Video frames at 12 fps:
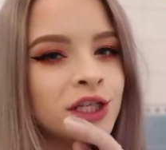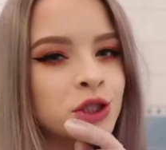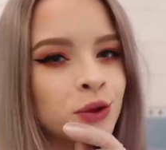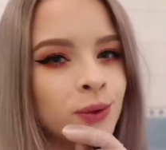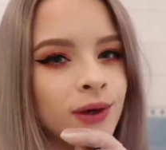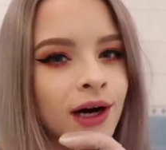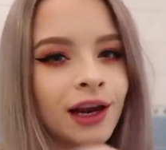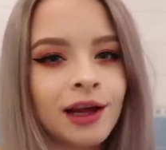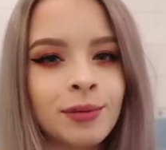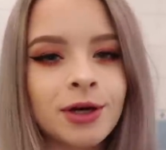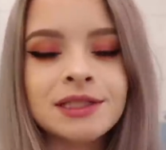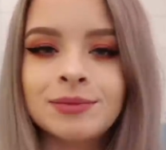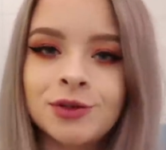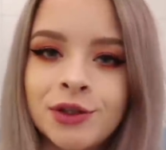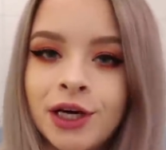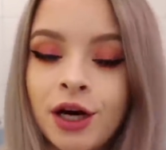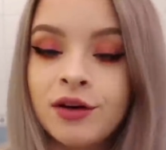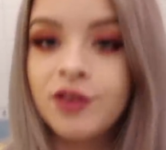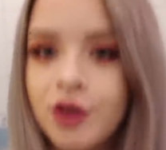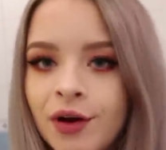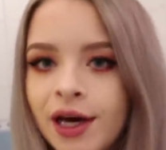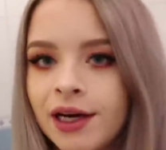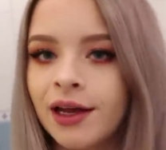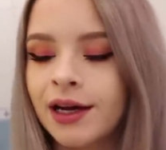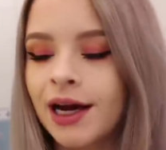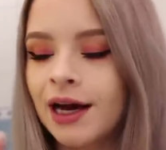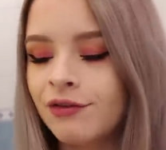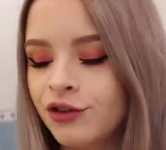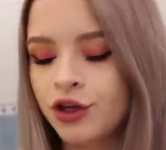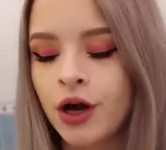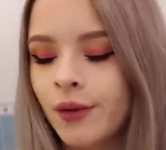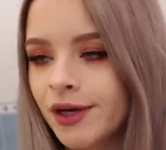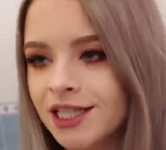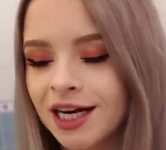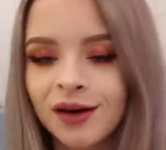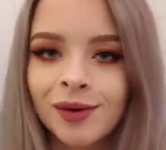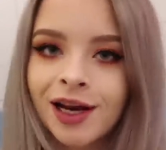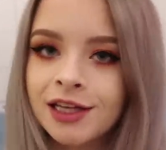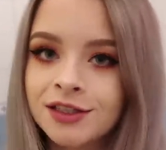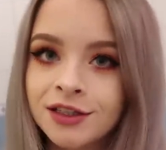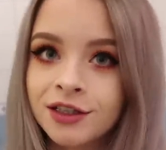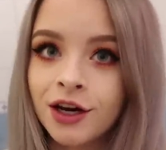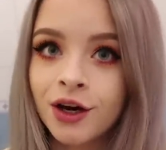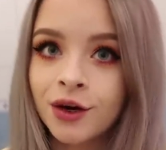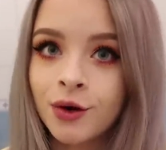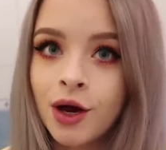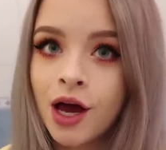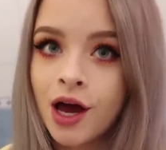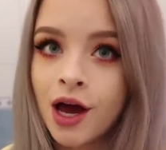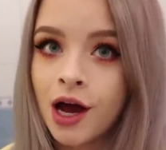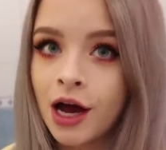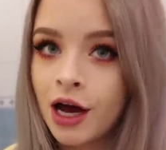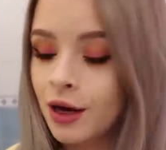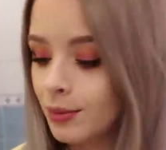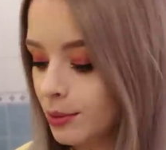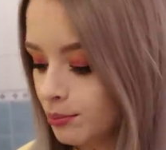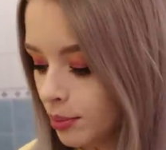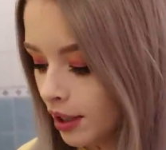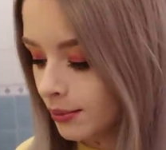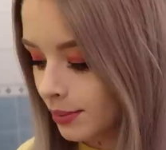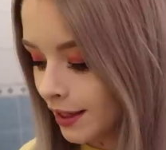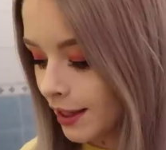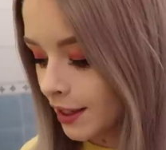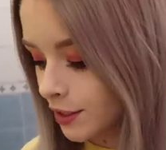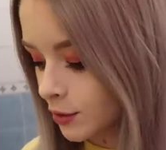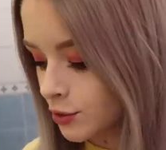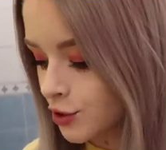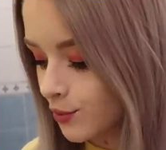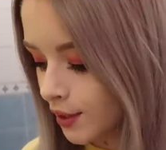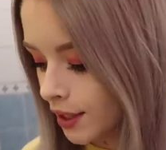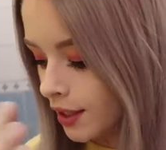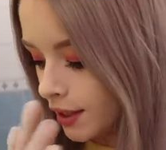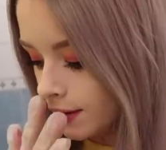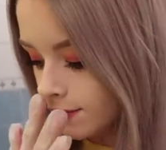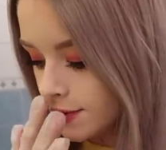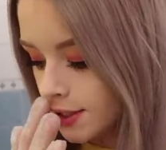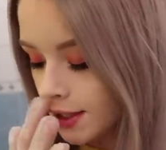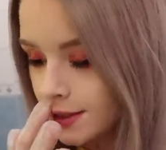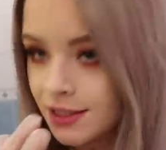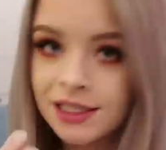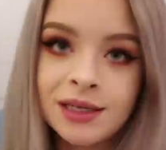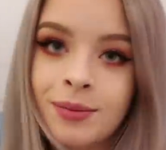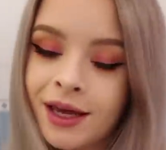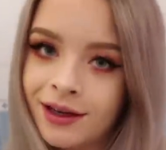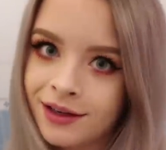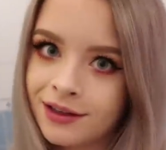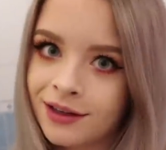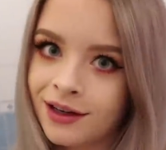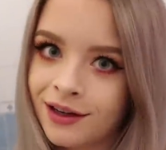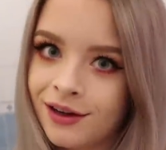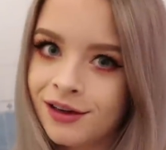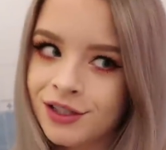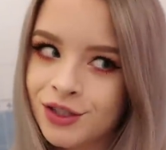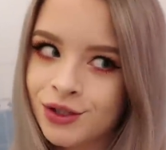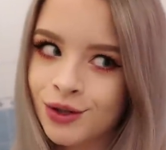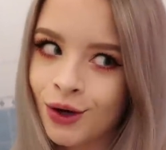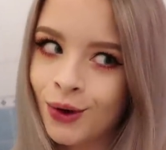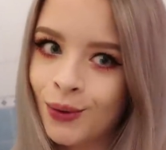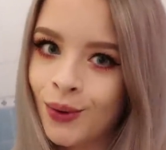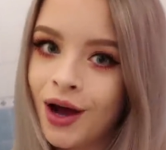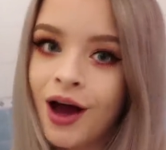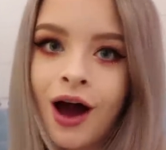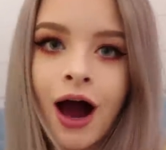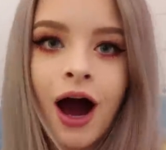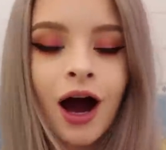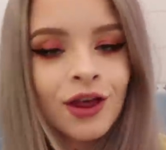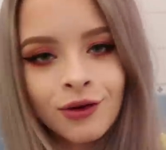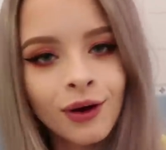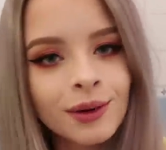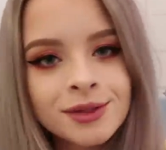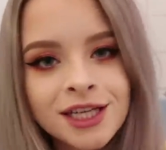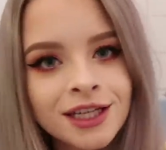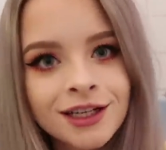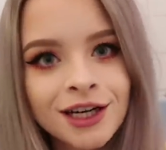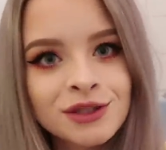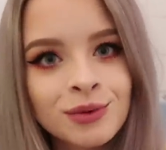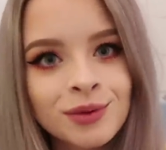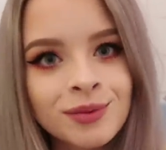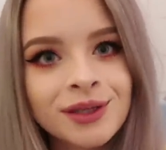really sure what colour, because I'm doing it over grey, like I have no idea how well it's going to go, but I'm planning on doing it a kind of dusky pink colour, so I thought I would take you guys with